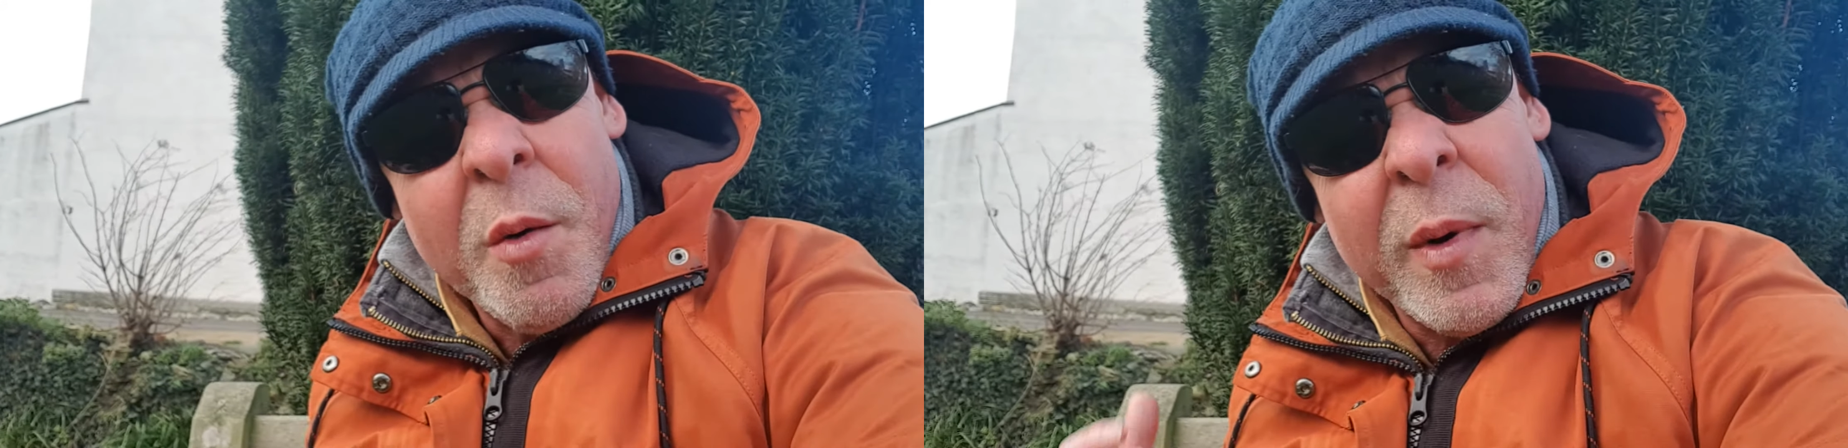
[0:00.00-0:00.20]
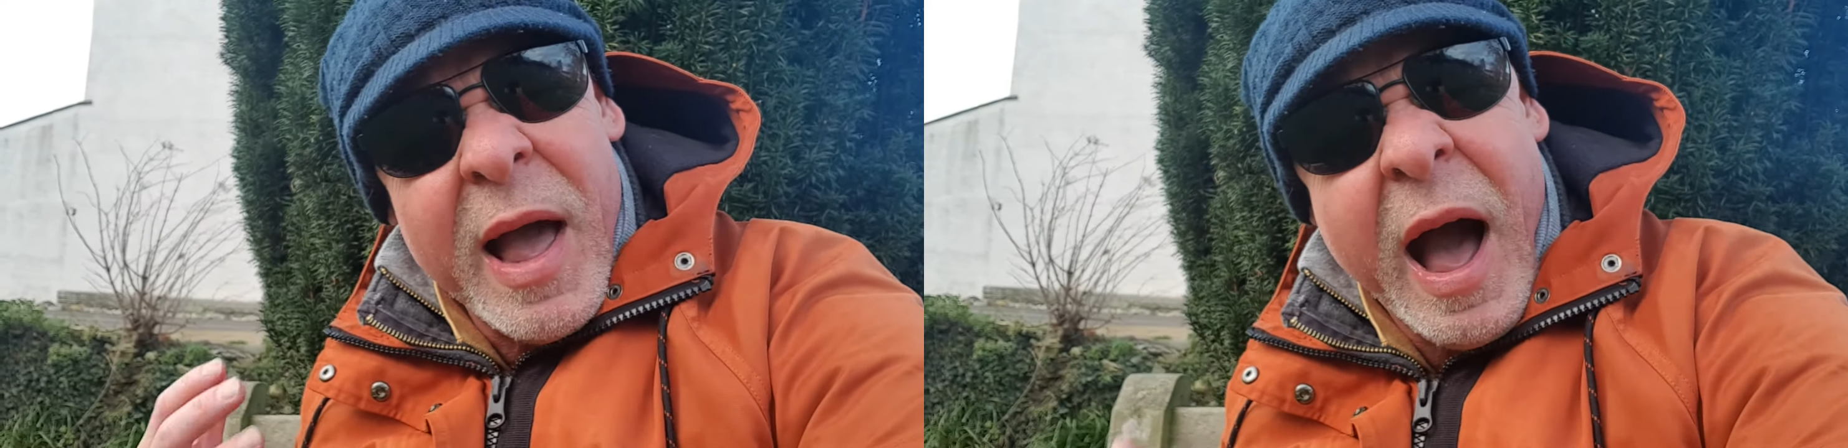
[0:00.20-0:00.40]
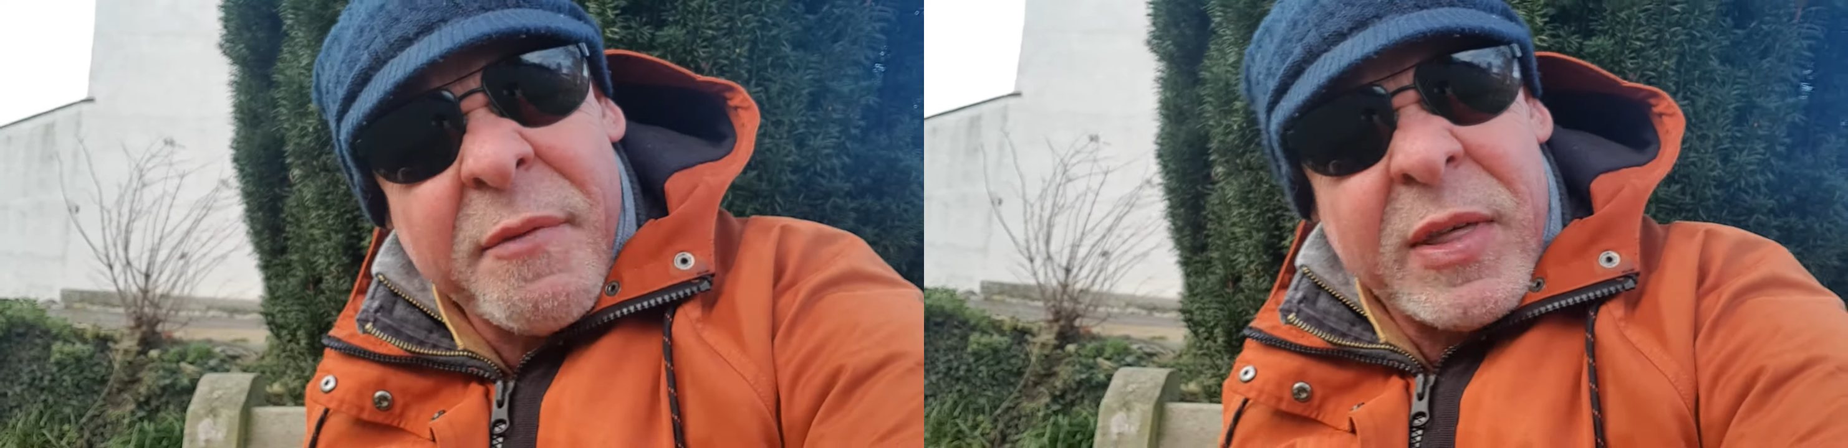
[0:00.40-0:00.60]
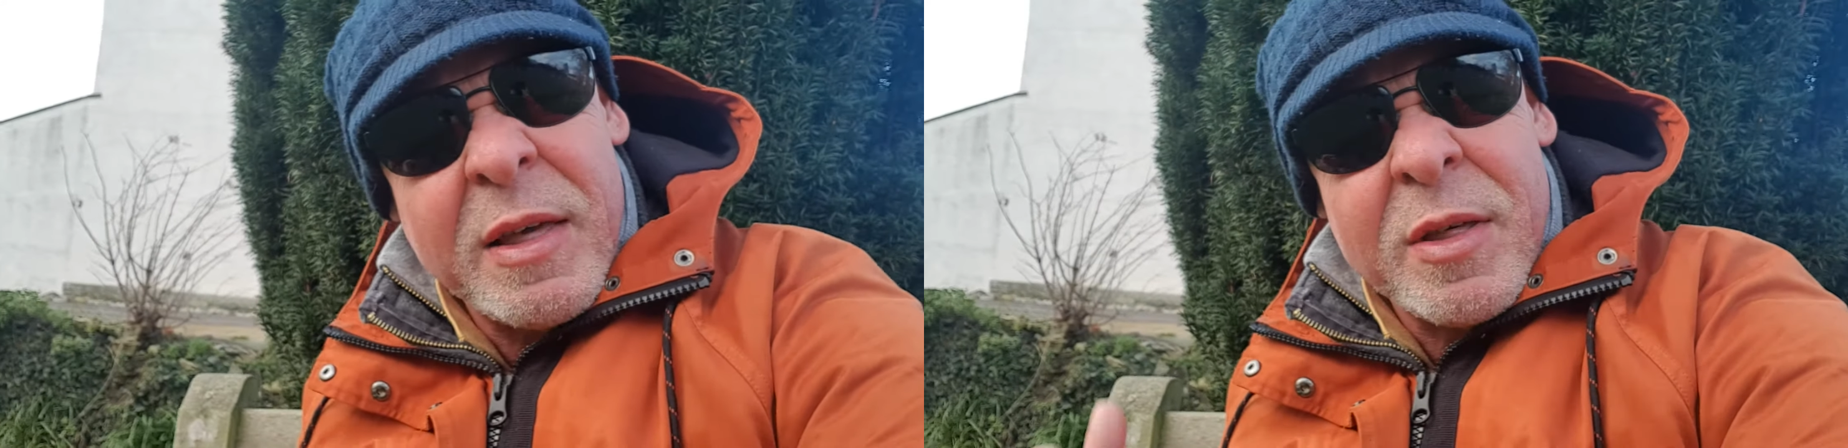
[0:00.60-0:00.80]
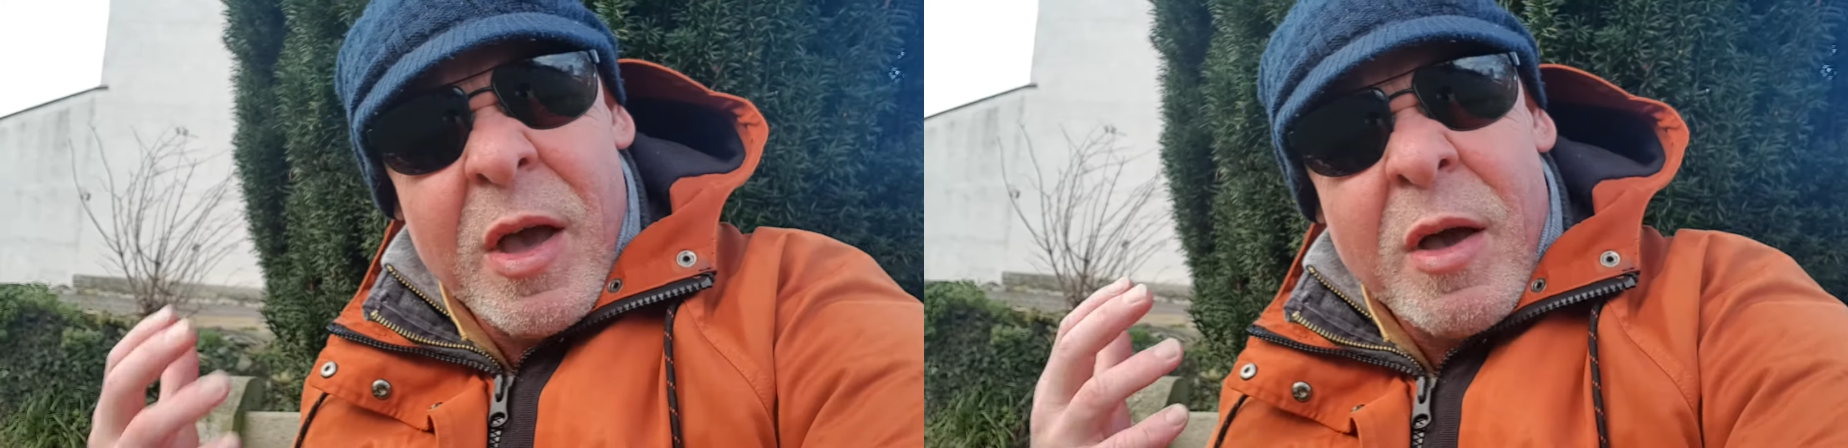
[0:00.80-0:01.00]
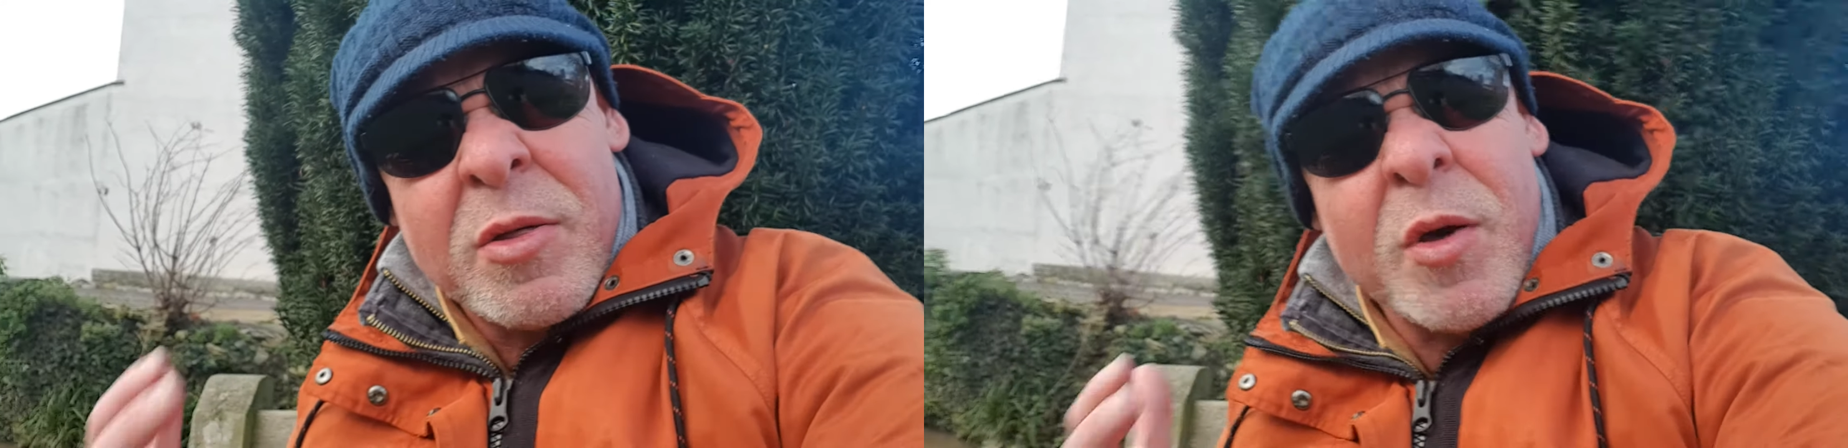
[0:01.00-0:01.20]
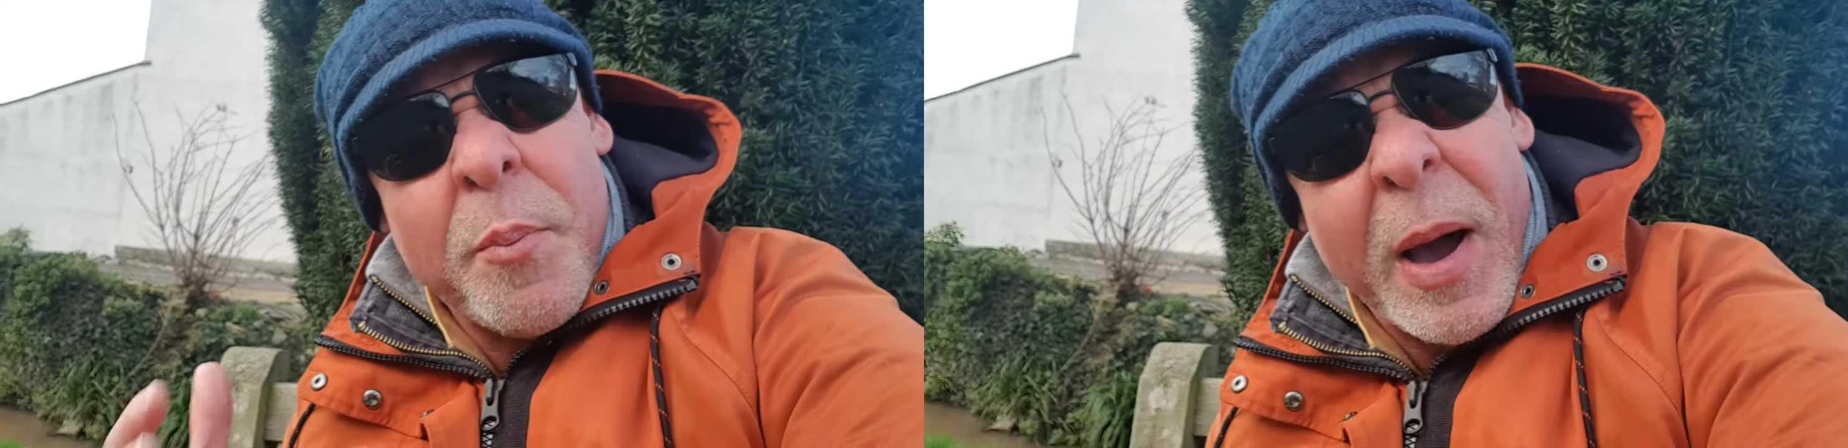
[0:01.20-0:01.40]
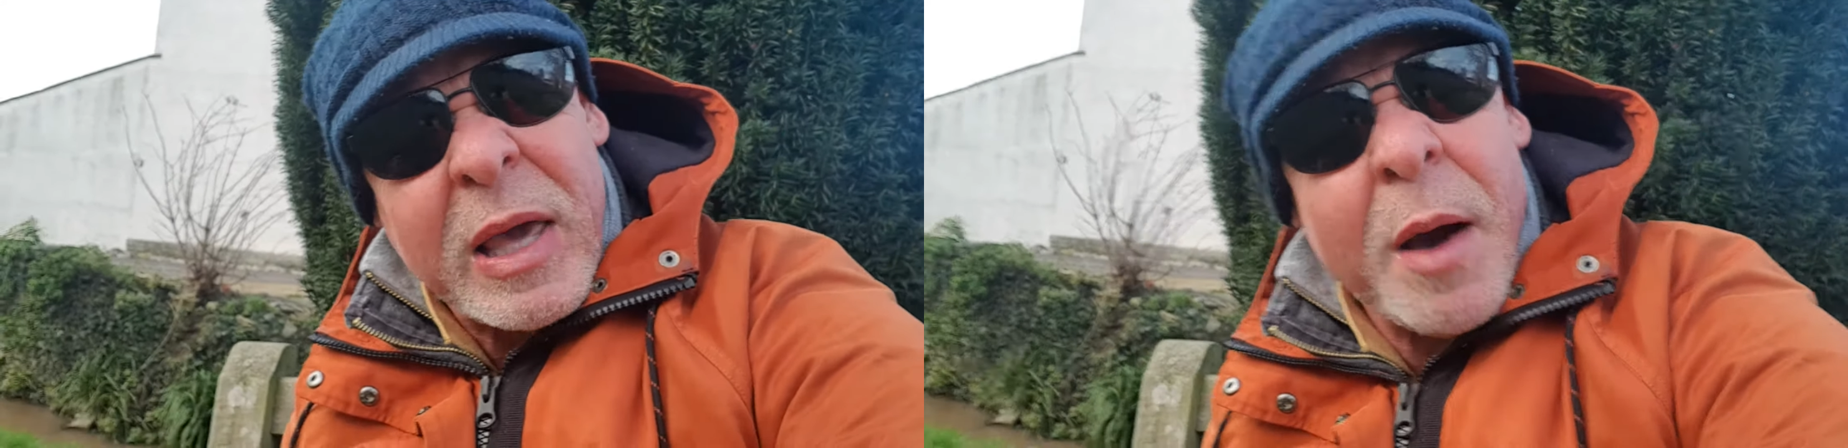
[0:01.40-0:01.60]
we have these
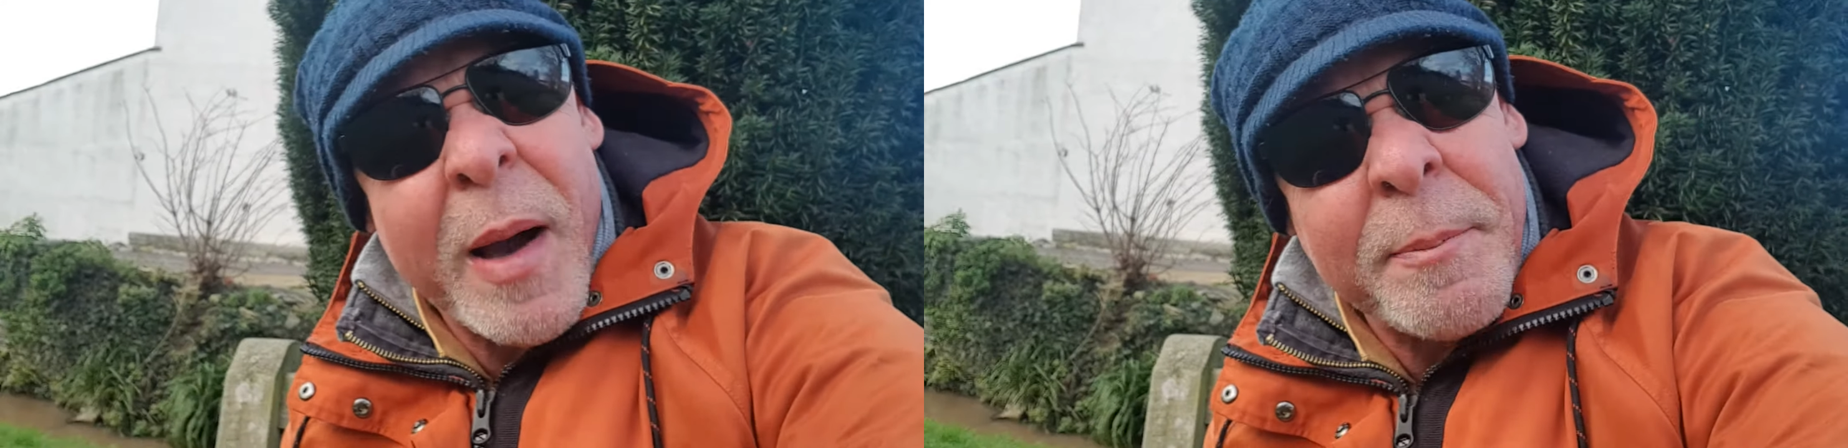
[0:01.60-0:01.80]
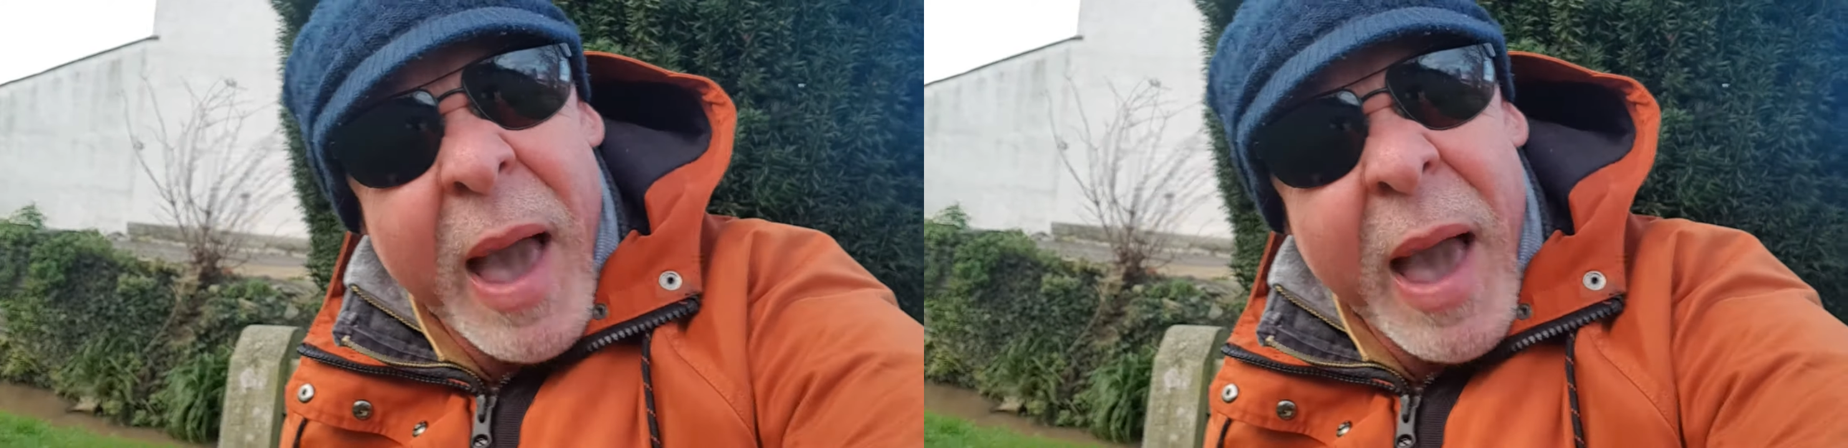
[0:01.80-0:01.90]
superhuman